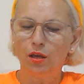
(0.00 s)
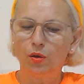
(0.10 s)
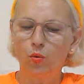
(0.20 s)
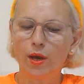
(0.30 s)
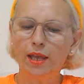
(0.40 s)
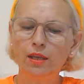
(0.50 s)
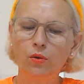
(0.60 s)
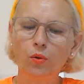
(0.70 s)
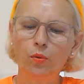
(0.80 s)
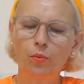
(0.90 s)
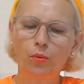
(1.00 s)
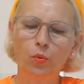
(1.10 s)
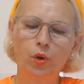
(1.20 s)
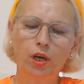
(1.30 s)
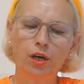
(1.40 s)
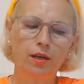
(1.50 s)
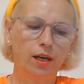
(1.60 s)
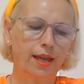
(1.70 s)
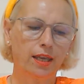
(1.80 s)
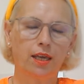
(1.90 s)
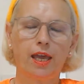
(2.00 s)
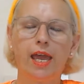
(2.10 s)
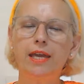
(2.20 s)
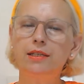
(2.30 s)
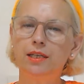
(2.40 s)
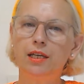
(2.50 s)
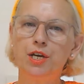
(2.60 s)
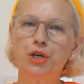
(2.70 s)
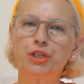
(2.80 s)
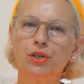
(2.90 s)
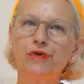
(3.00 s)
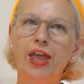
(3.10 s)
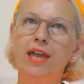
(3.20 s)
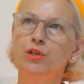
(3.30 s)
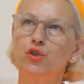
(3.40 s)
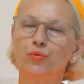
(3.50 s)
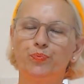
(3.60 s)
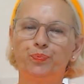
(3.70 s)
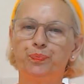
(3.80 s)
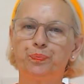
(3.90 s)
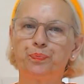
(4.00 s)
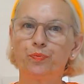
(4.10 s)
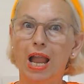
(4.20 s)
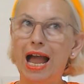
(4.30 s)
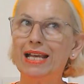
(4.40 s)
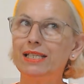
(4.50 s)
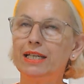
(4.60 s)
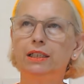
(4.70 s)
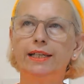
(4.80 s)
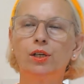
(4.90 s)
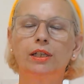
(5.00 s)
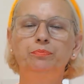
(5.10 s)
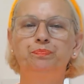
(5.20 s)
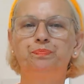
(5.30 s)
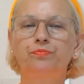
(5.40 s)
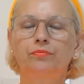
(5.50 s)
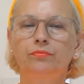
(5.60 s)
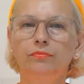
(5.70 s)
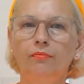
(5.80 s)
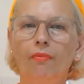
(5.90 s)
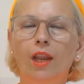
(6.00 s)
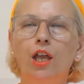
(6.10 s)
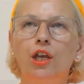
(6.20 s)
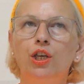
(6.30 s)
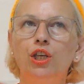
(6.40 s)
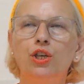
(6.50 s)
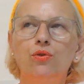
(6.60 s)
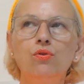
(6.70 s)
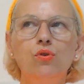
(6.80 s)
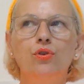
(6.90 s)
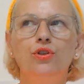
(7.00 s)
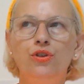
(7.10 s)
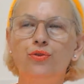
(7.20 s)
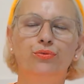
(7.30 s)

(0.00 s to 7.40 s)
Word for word: When you were like 18 years of age, I see clearly, you knew